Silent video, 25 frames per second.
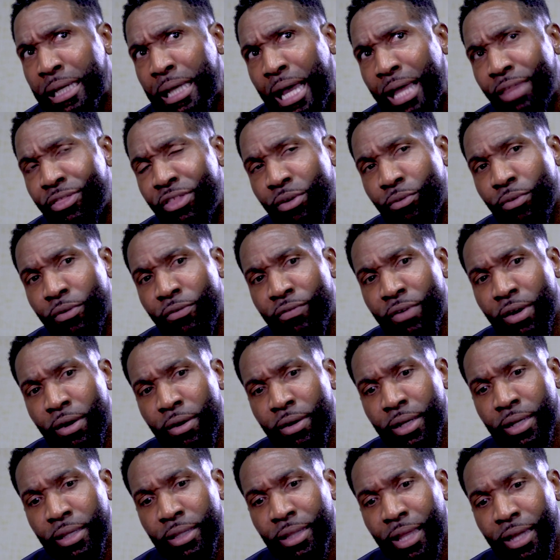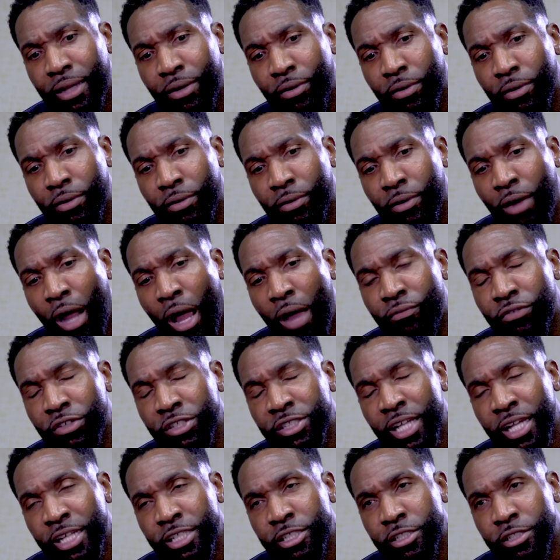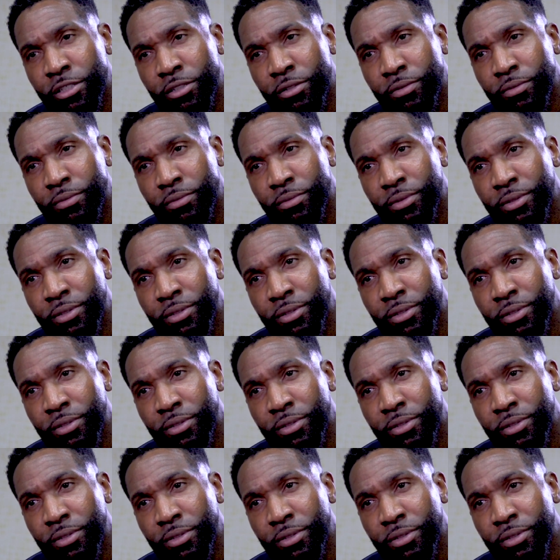I think we're very like confrontational.